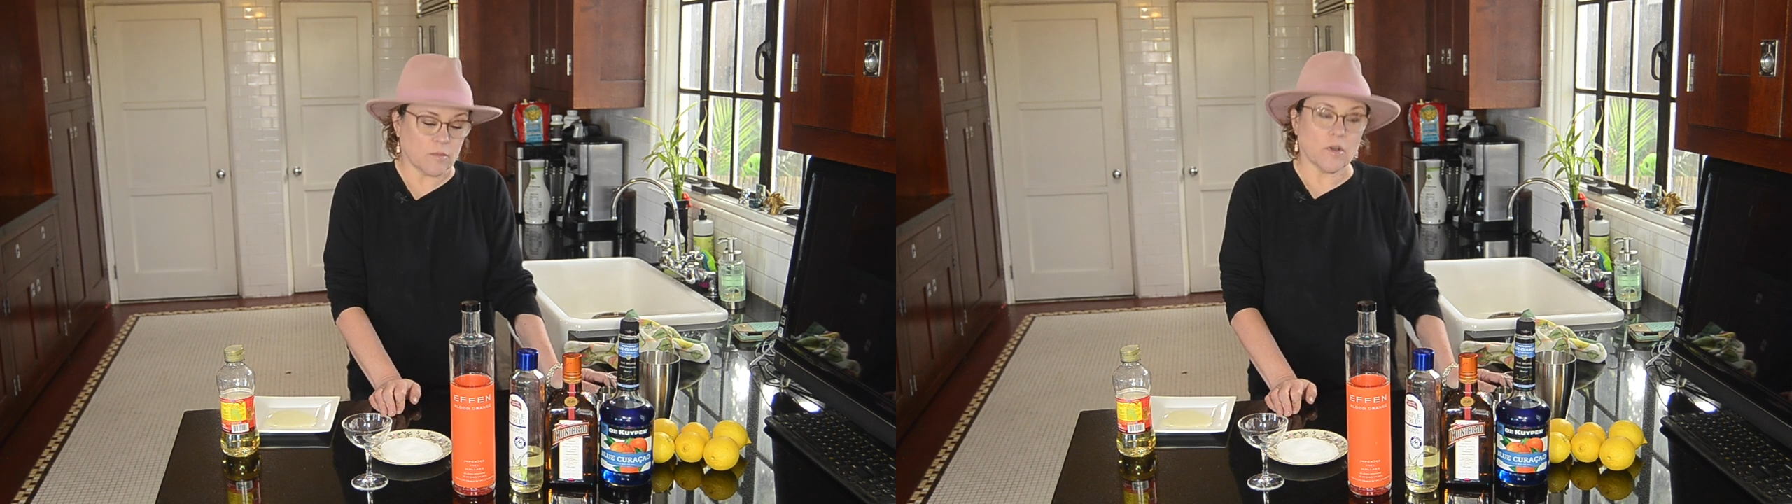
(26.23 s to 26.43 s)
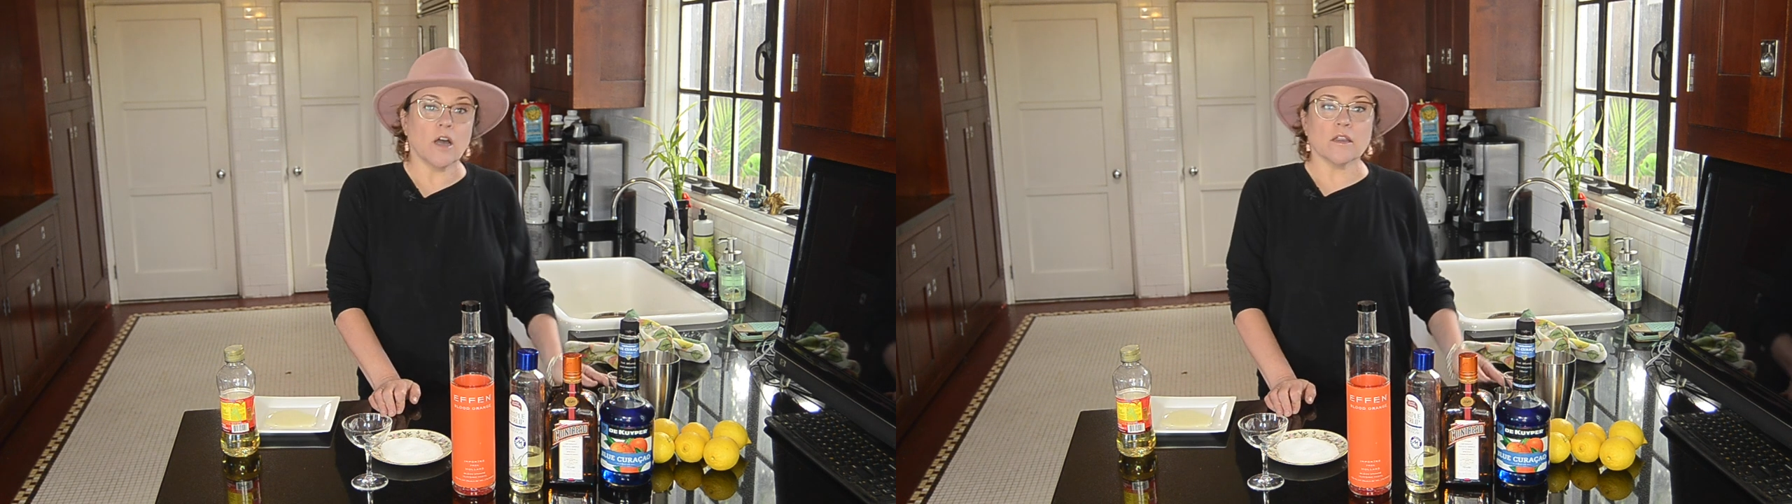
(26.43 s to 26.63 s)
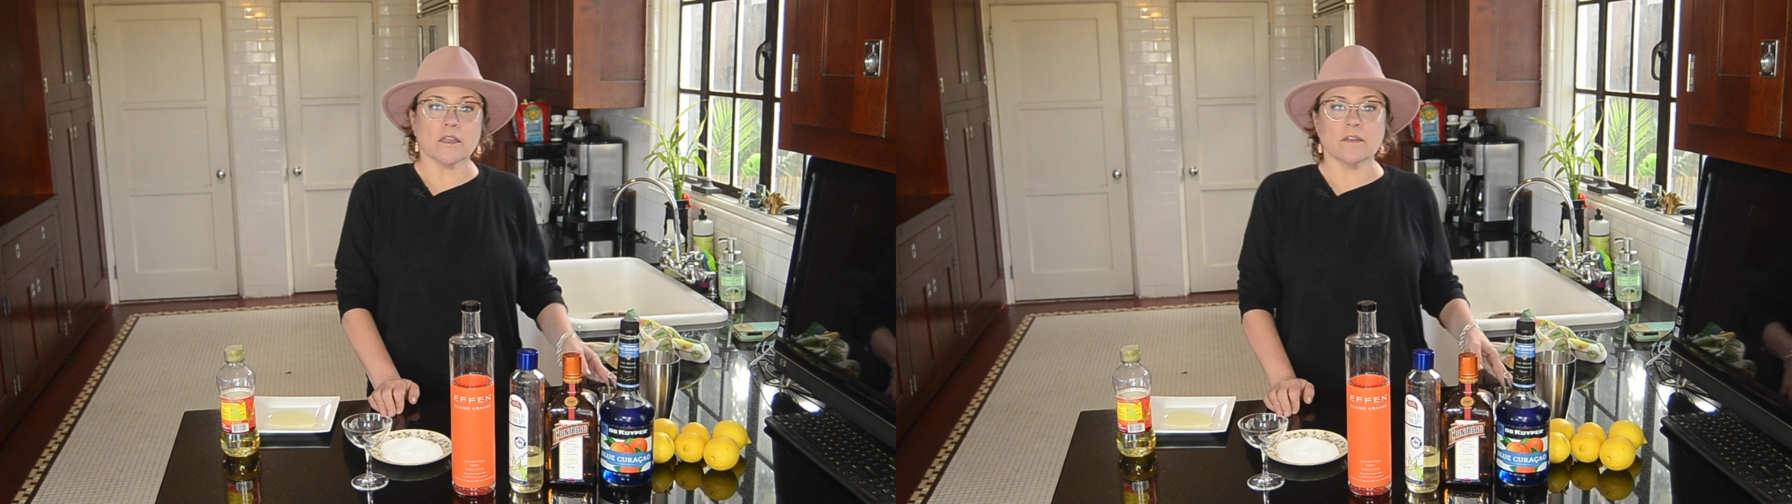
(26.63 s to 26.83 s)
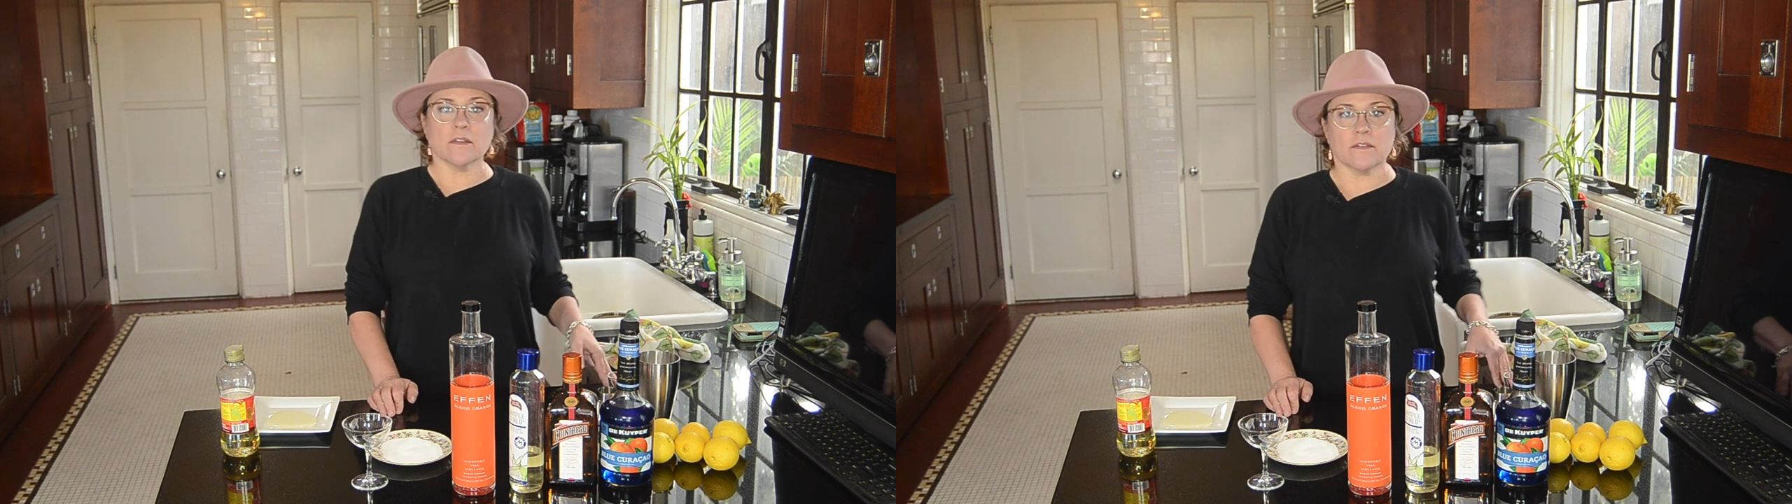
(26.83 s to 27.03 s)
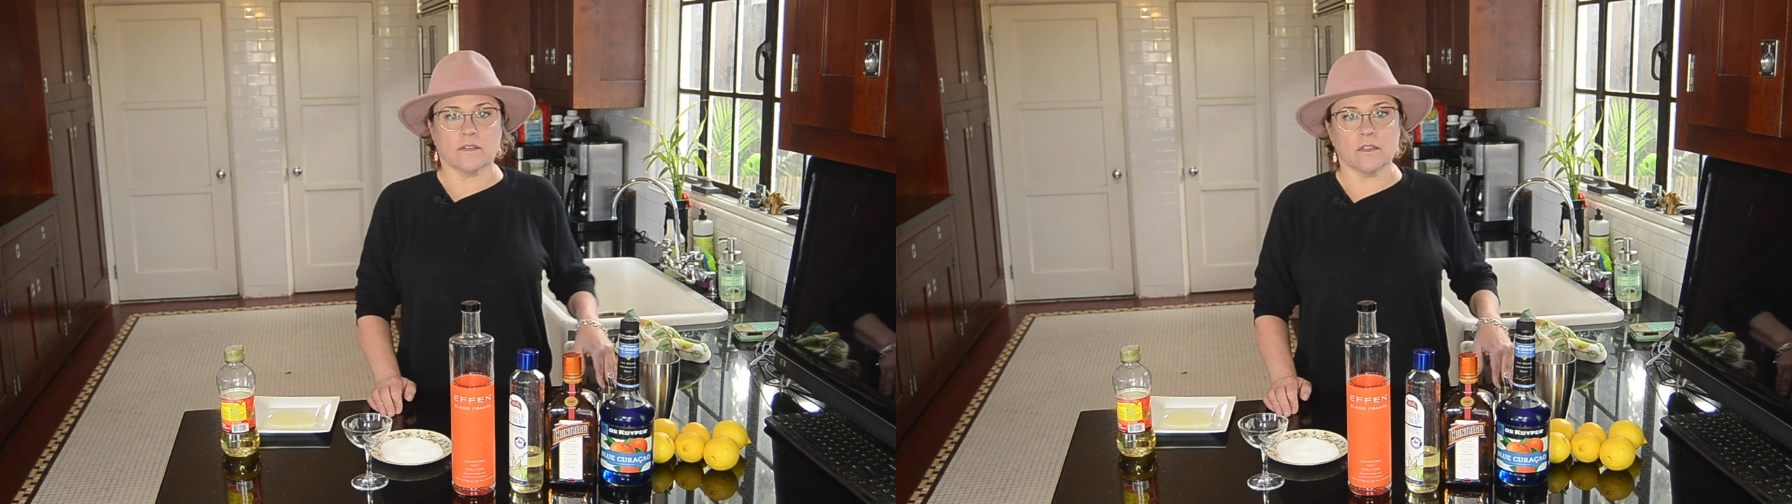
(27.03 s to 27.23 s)
I'm calling
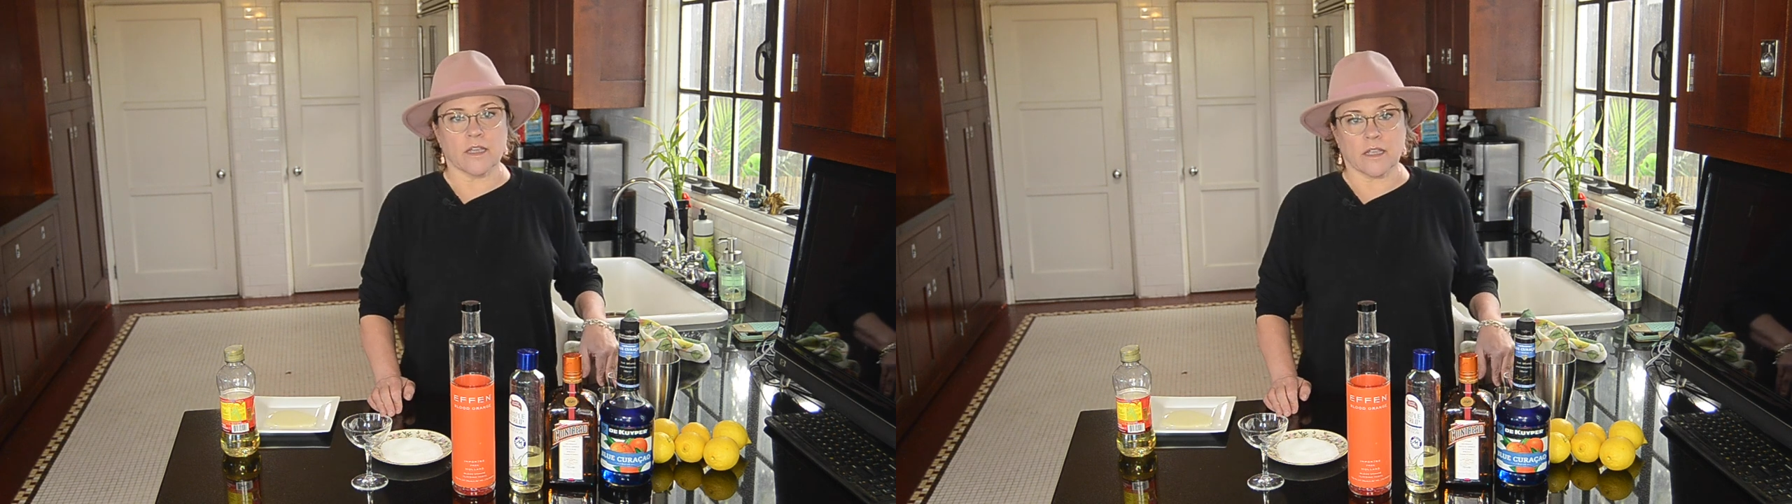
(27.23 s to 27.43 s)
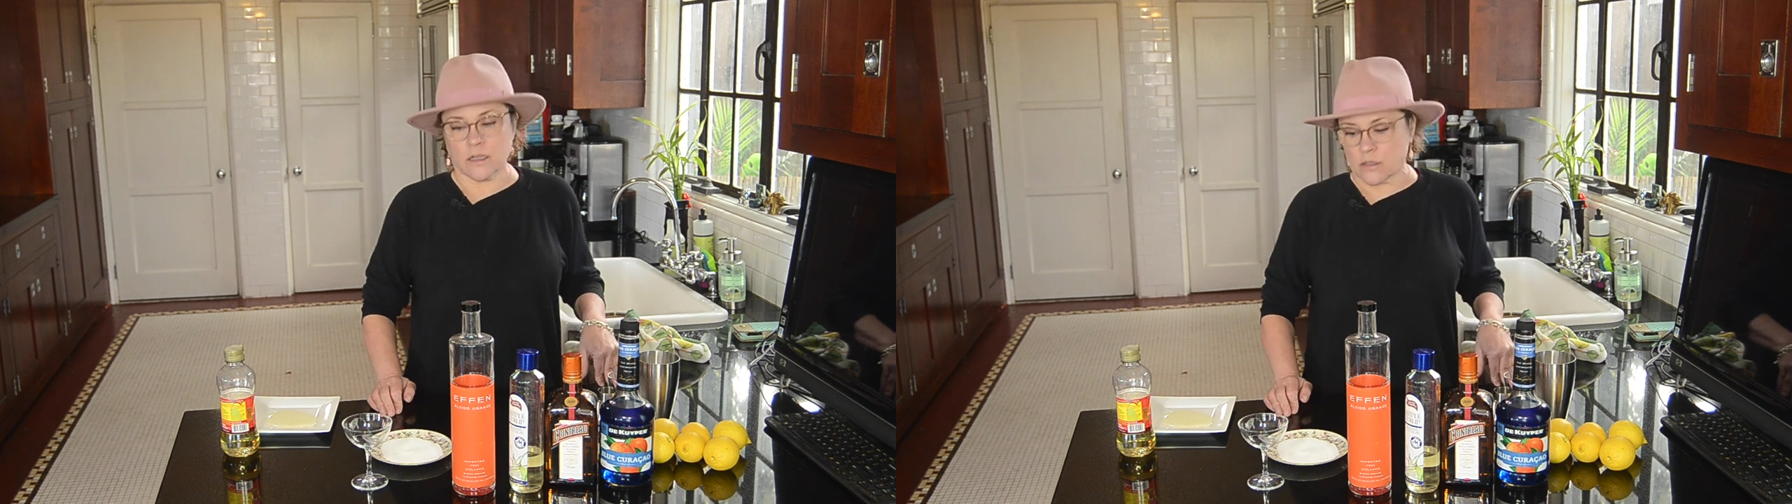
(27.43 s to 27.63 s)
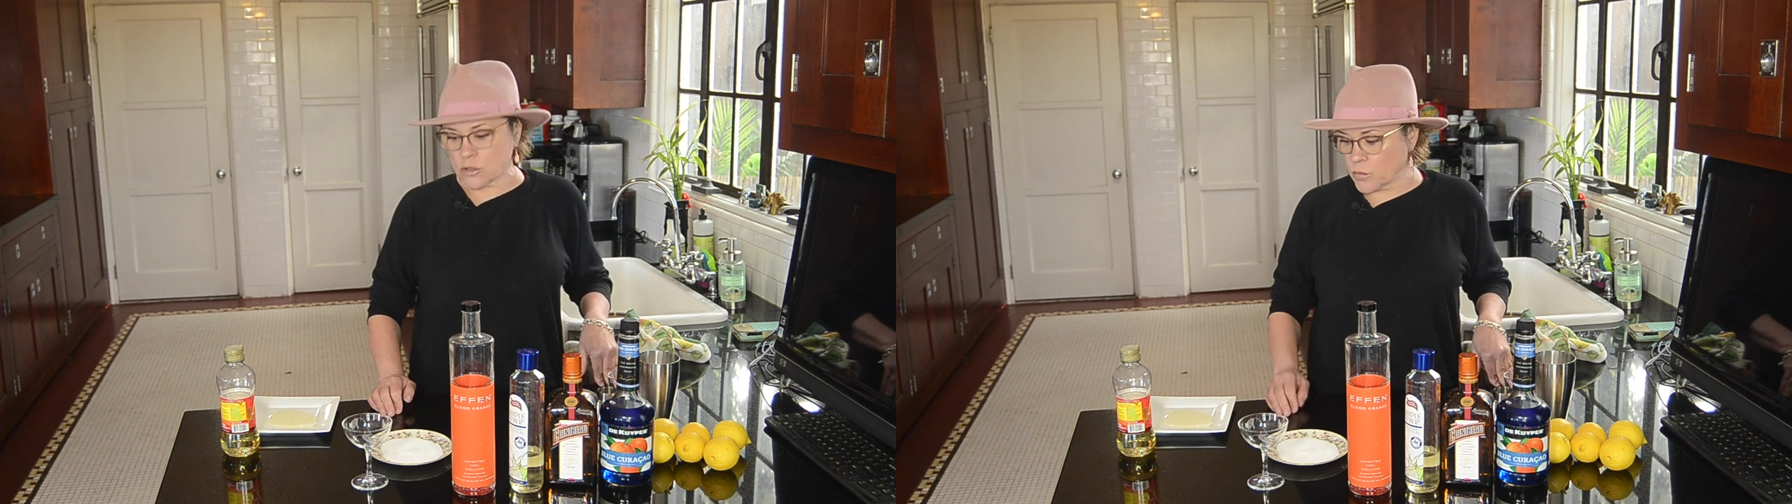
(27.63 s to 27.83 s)
this the Lake